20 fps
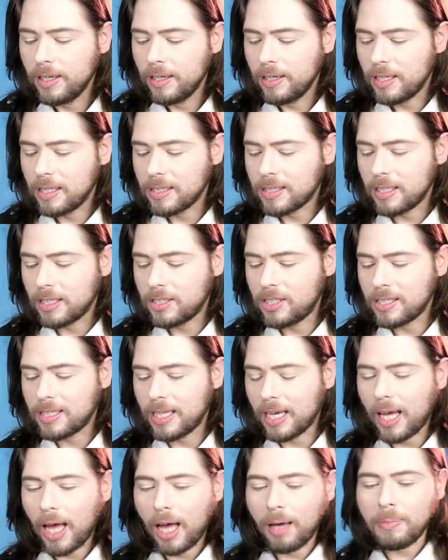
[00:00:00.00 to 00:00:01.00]
she's
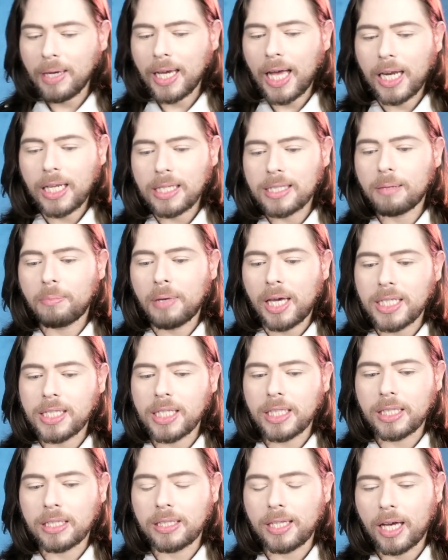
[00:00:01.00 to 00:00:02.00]
like, oh my God, it's
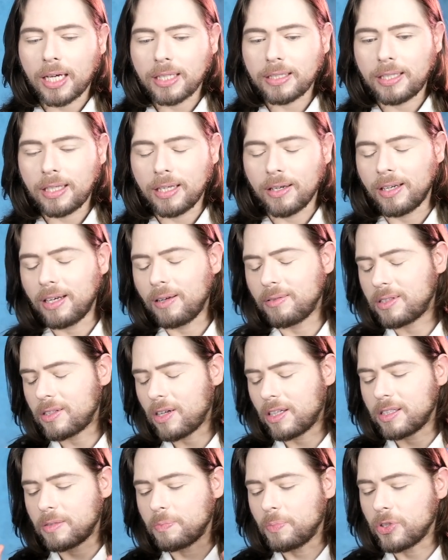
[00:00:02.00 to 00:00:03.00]
amazing to talk to you. You know, it's
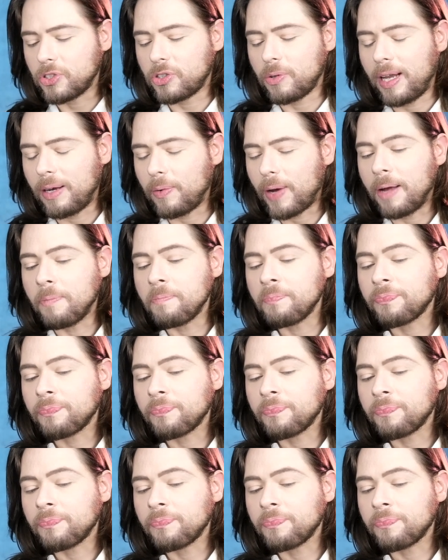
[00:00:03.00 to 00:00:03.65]
all this bullshit. Anyway.